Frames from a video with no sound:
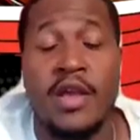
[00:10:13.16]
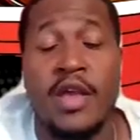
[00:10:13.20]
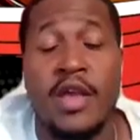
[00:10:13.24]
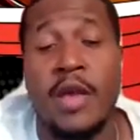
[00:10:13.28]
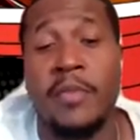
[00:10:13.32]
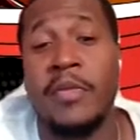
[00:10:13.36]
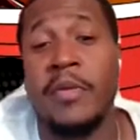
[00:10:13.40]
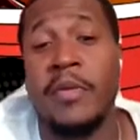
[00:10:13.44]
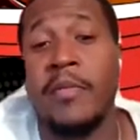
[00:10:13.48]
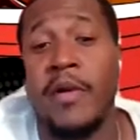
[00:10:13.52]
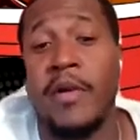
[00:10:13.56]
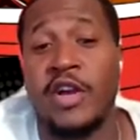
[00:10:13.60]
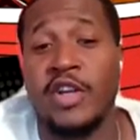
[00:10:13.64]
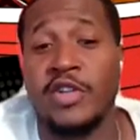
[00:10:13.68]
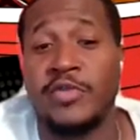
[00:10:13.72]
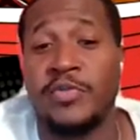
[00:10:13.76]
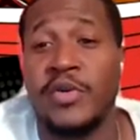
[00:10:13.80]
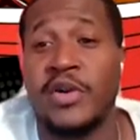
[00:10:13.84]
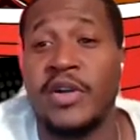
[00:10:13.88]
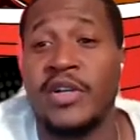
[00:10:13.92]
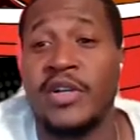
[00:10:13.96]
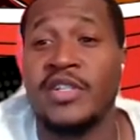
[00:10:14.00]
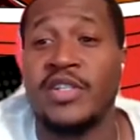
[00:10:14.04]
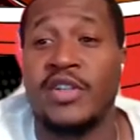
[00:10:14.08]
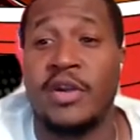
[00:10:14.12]
Him and Miles
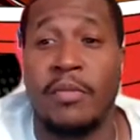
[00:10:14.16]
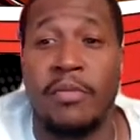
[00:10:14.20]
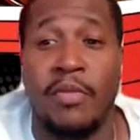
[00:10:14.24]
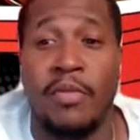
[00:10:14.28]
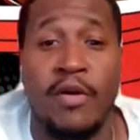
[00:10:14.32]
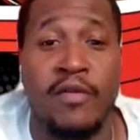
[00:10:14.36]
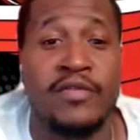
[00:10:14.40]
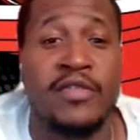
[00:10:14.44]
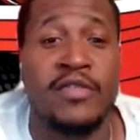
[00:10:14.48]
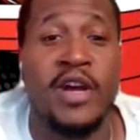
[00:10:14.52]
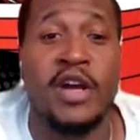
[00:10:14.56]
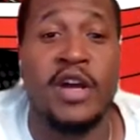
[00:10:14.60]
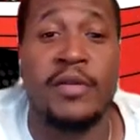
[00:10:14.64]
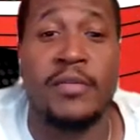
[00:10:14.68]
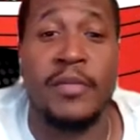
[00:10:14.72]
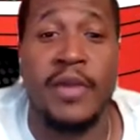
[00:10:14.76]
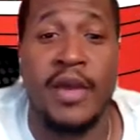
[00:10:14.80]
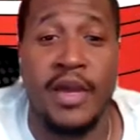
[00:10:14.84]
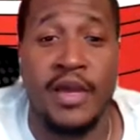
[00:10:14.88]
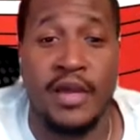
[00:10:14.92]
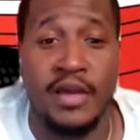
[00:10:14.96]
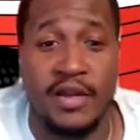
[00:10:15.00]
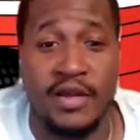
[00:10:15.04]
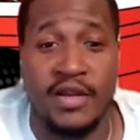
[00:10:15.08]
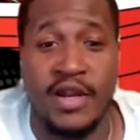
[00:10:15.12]
Bridges are both dunk
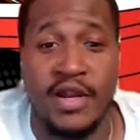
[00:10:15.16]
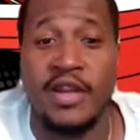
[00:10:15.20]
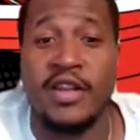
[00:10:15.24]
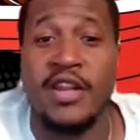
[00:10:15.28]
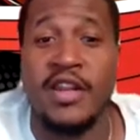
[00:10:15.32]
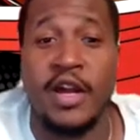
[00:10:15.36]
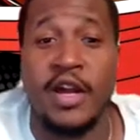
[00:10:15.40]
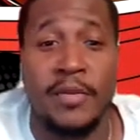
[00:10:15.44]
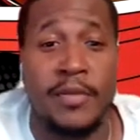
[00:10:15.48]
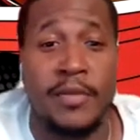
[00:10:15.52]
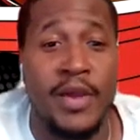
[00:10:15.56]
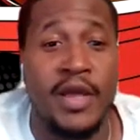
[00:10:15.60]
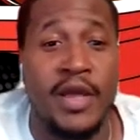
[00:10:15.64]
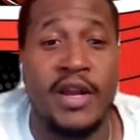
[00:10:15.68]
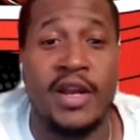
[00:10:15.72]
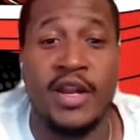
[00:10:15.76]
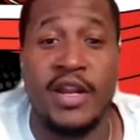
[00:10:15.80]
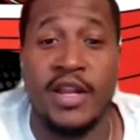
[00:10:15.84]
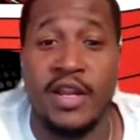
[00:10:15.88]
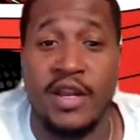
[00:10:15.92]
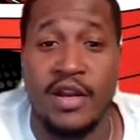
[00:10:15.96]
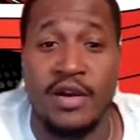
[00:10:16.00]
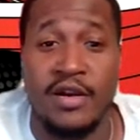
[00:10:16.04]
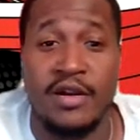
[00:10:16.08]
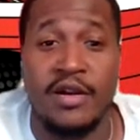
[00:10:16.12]
men. They dunk man of
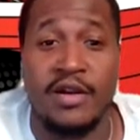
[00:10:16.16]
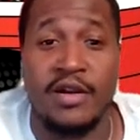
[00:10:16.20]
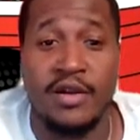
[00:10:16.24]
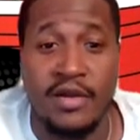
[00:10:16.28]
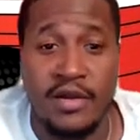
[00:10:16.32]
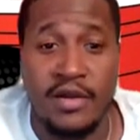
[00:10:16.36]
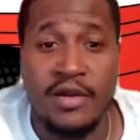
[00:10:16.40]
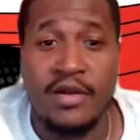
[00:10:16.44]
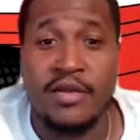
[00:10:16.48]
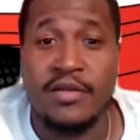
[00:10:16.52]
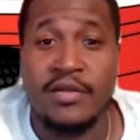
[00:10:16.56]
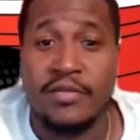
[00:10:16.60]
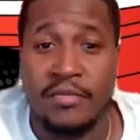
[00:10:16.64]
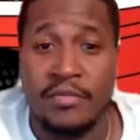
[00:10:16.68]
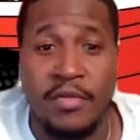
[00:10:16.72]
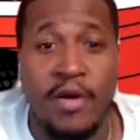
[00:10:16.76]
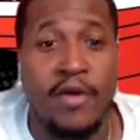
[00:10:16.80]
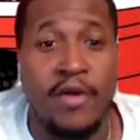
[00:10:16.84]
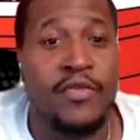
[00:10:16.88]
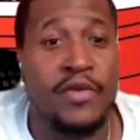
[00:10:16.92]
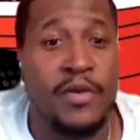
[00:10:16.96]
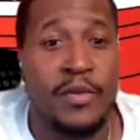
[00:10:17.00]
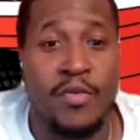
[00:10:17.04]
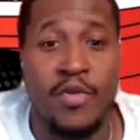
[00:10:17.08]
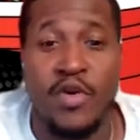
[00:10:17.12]
the year.
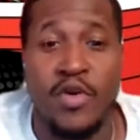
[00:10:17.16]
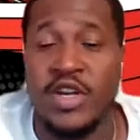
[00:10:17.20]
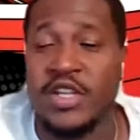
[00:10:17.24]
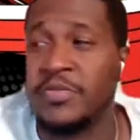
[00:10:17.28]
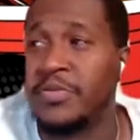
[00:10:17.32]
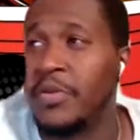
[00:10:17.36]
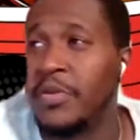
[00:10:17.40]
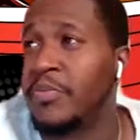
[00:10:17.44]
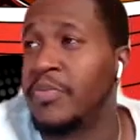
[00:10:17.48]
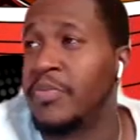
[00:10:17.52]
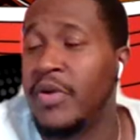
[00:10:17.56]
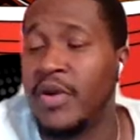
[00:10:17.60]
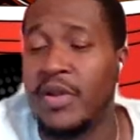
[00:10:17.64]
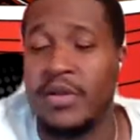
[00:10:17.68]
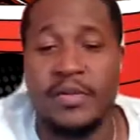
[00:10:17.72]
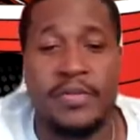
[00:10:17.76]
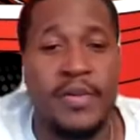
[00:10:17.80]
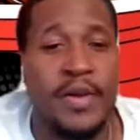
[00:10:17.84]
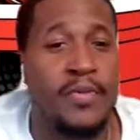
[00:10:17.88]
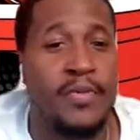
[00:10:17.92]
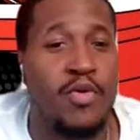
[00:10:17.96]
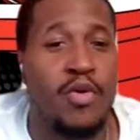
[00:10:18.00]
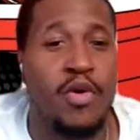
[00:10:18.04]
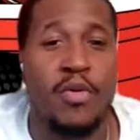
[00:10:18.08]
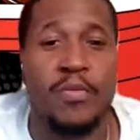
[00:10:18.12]
Both of them boys been putting
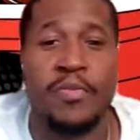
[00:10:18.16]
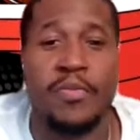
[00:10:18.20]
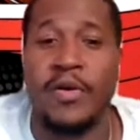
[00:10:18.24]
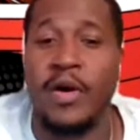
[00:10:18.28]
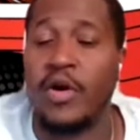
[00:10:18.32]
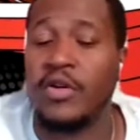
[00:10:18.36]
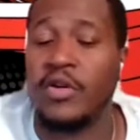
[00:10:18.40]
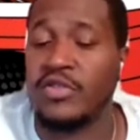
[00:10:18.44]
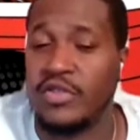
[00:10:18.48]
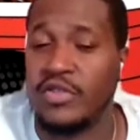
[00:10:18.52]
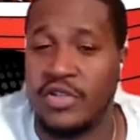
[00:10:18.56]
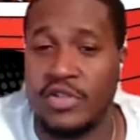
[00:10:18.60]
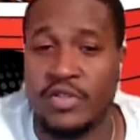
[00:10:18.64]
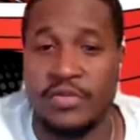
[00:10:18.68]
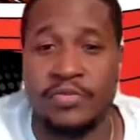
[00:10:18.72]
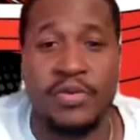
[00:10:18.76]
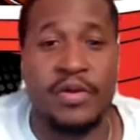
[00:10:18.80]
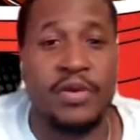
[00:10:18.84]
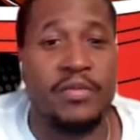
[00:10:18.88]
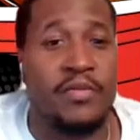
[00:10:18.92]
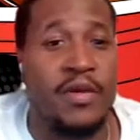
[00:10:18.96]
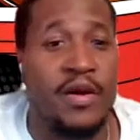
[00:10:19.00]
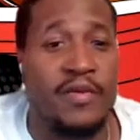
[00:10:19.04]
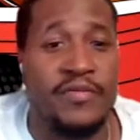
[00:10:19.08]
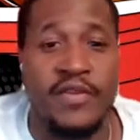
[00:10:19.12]
people on posters, putting